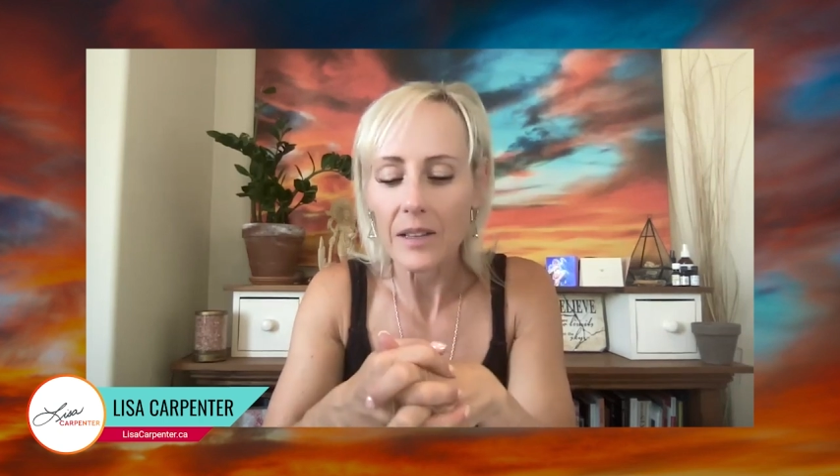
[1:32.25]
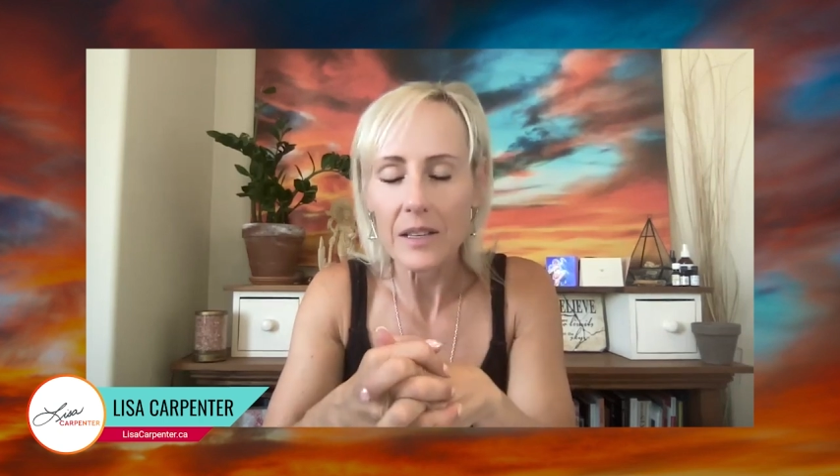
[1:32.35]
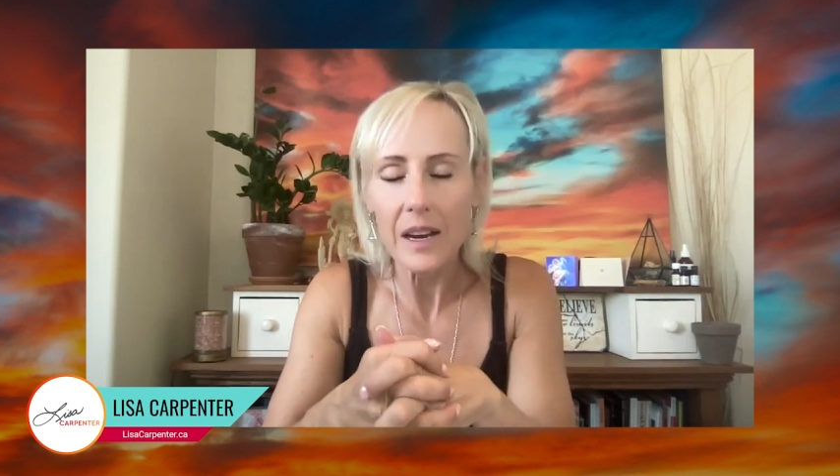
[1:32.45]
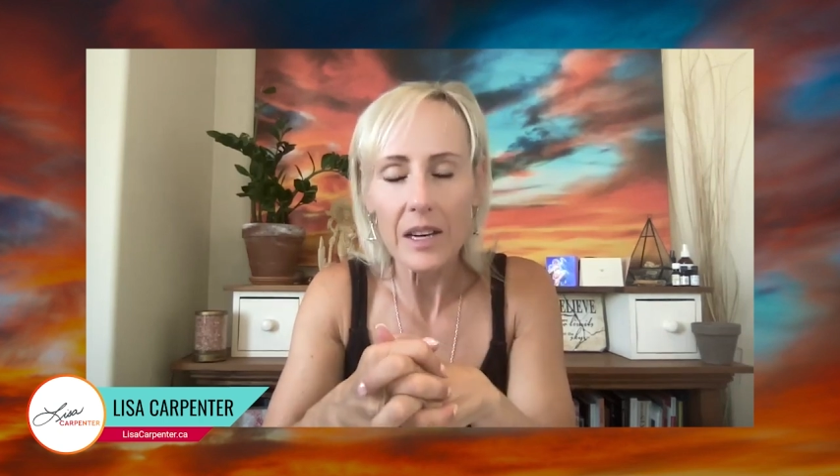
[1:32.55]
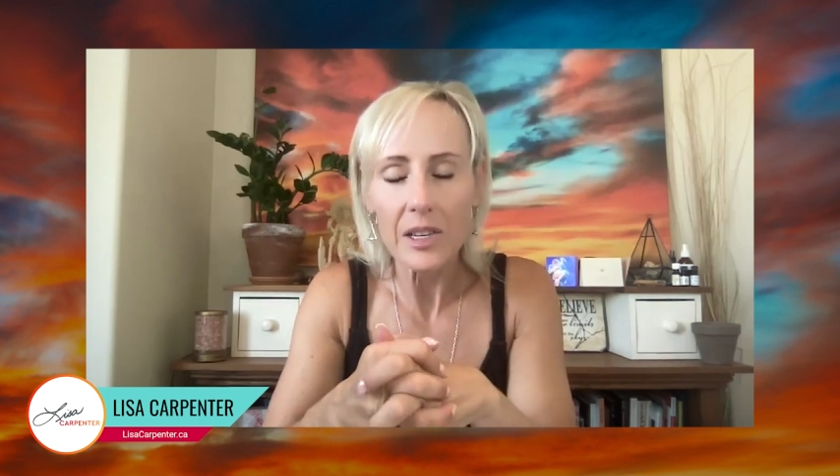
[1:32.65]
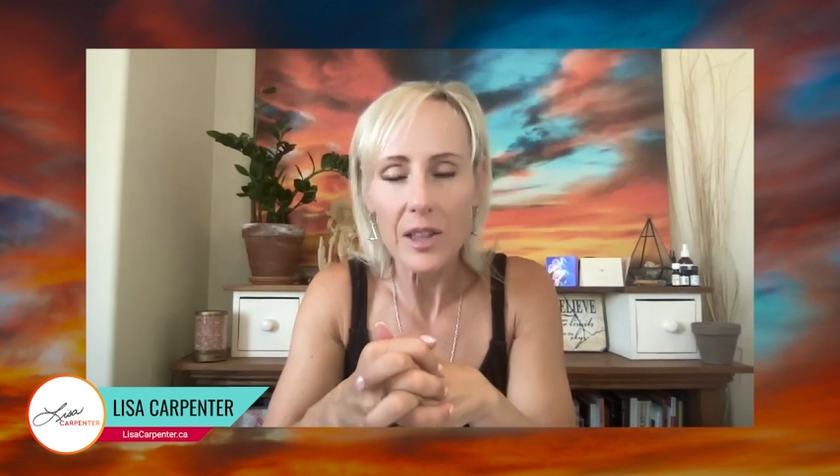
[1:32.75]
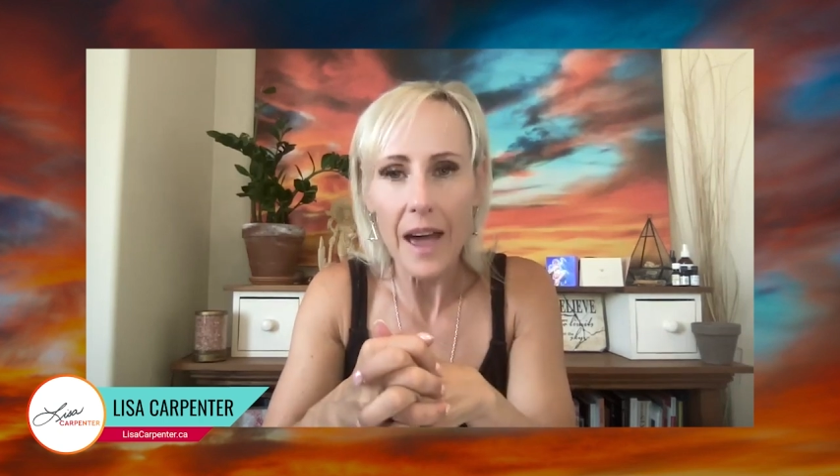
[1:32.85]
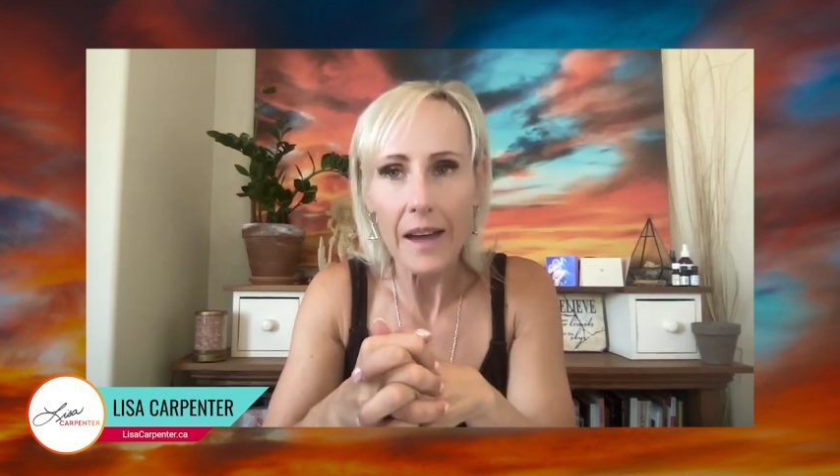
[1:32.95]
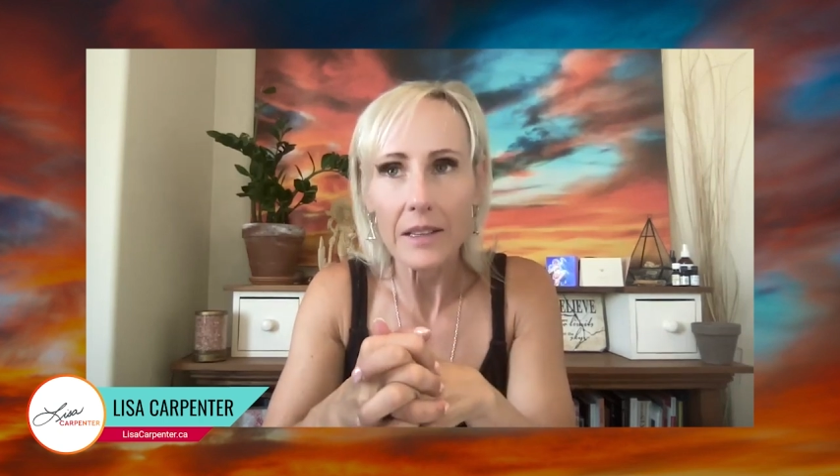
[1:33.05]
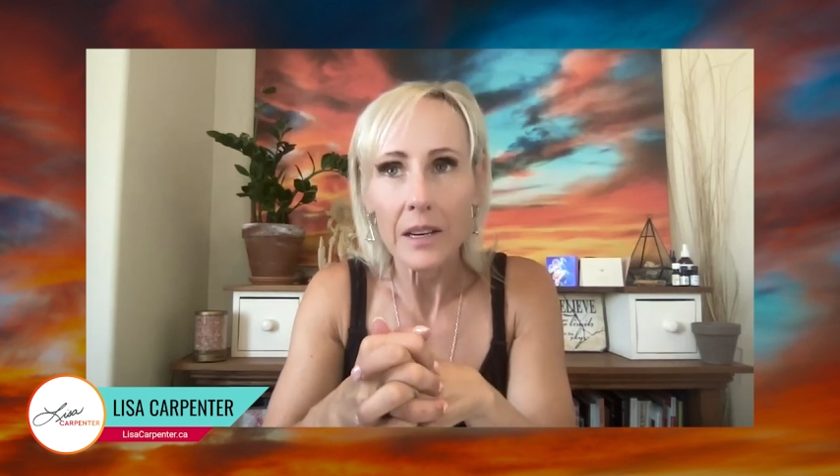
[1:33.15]
stage
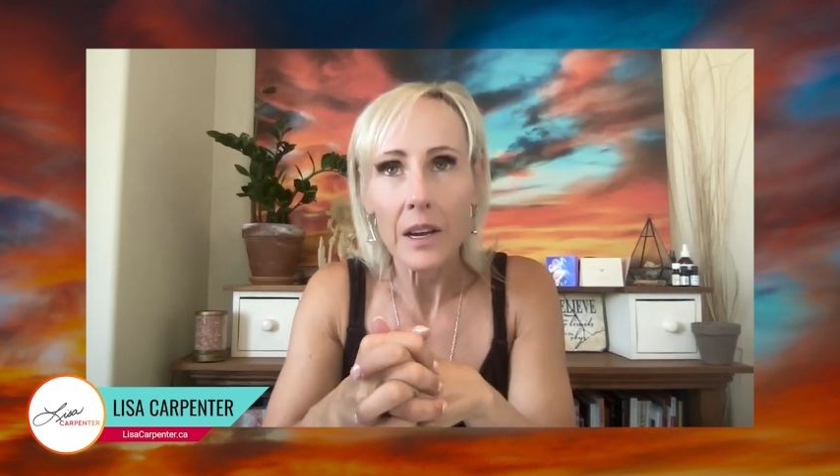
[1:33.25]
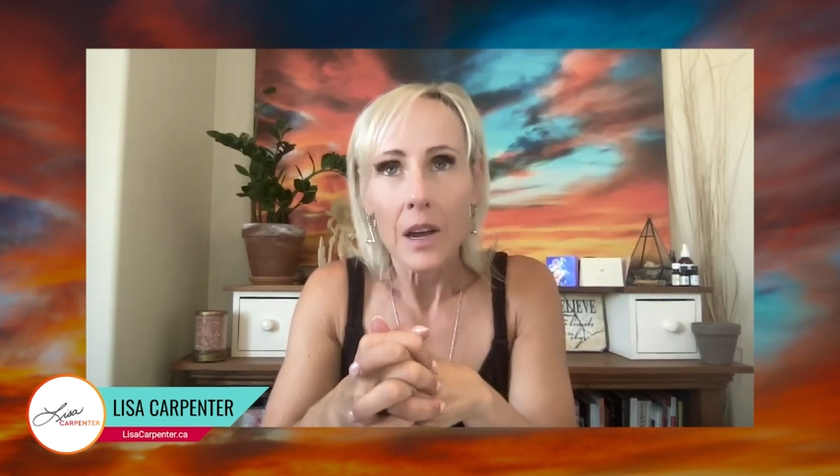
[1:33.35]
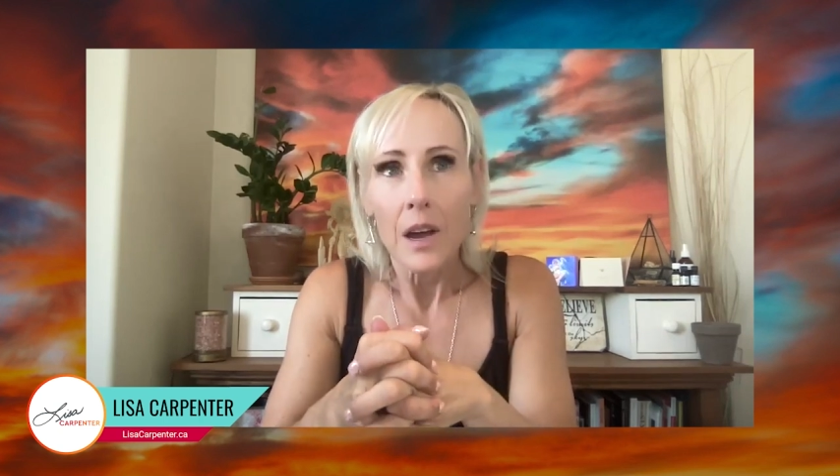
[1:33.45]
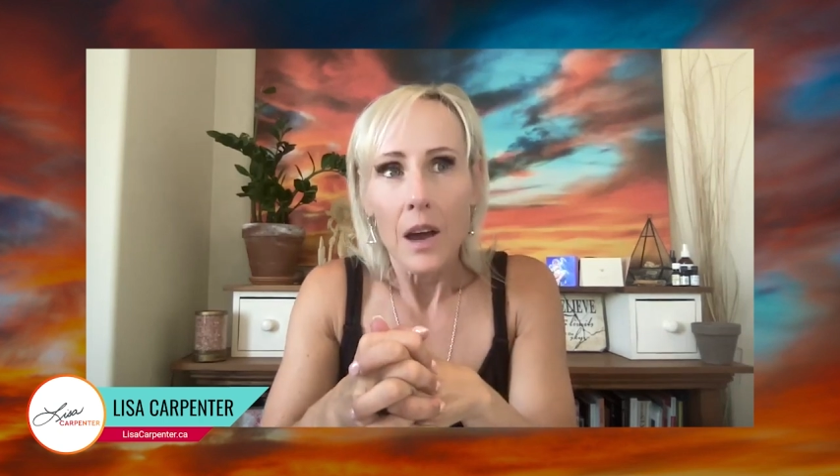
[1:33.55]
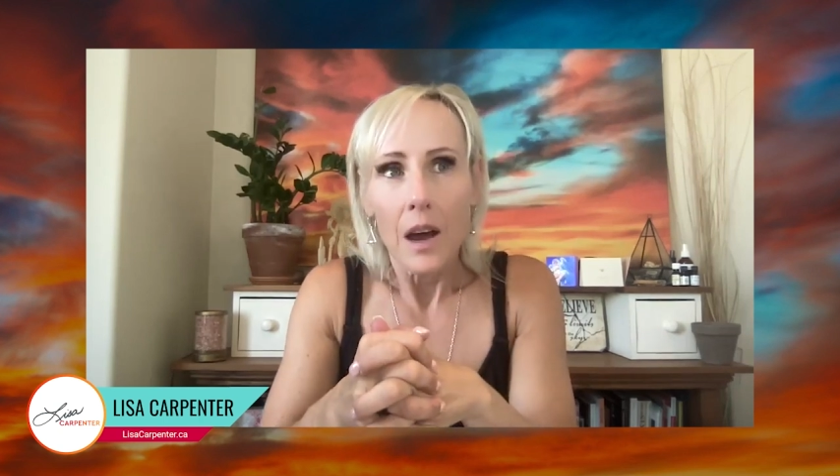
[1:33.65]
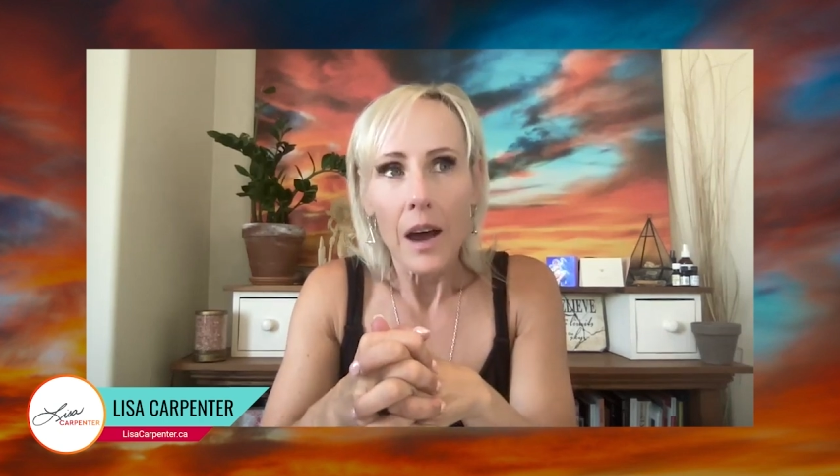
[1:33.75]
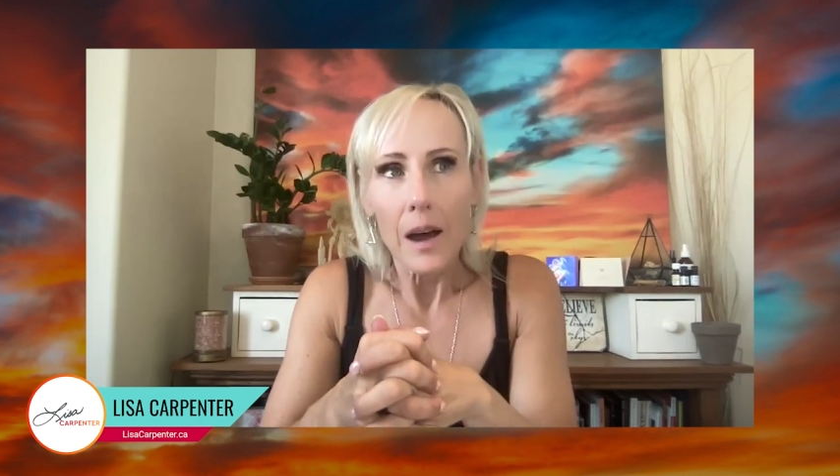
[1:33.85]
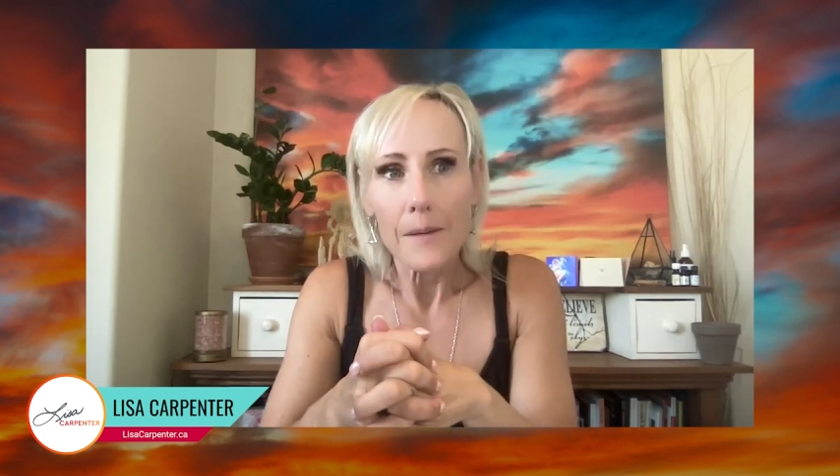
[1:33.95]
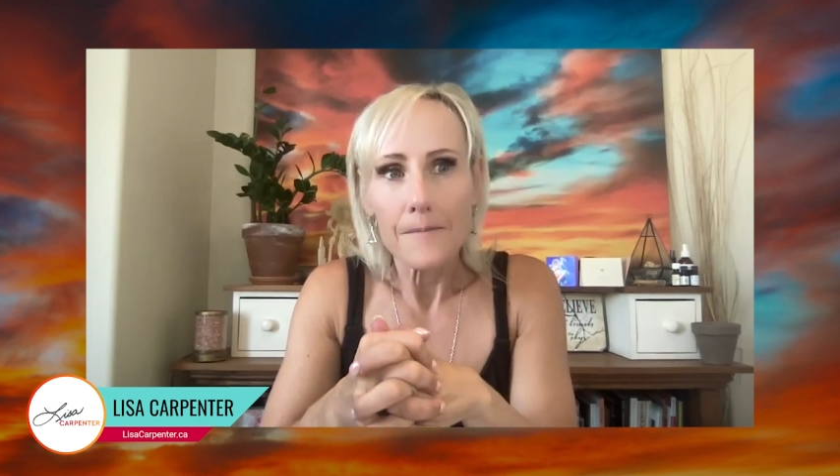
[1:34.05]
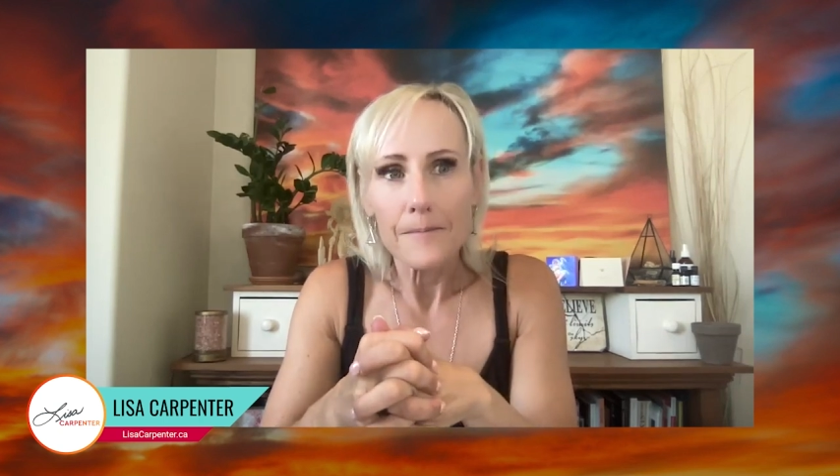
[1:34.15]
that
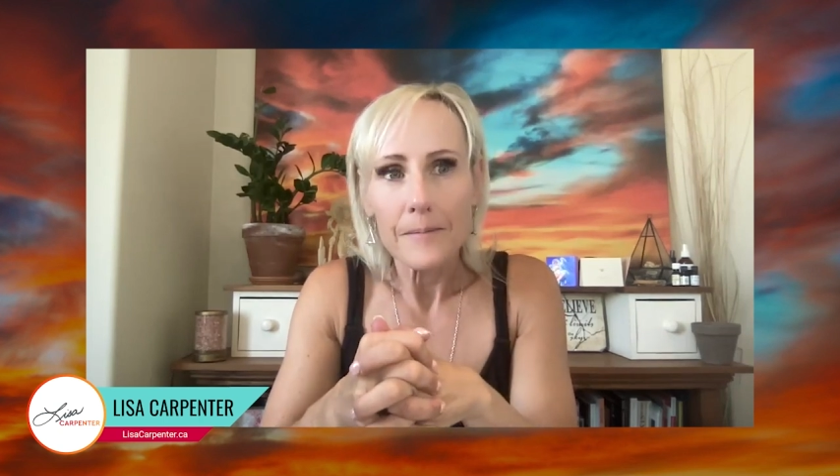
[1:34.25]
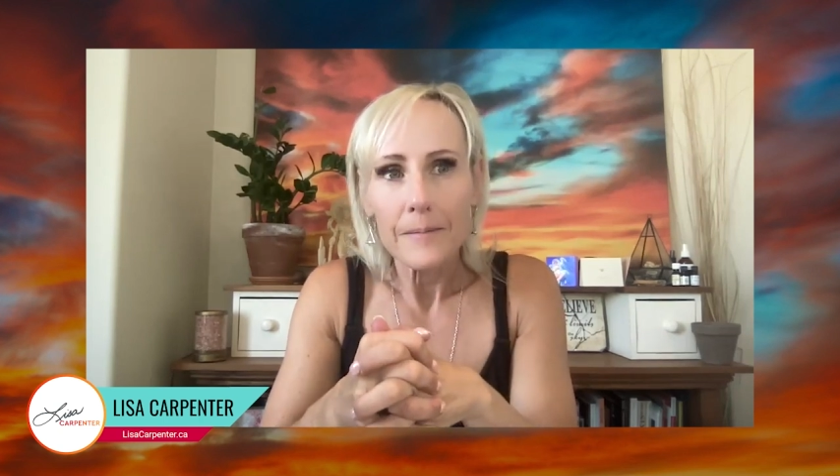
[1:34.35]
um,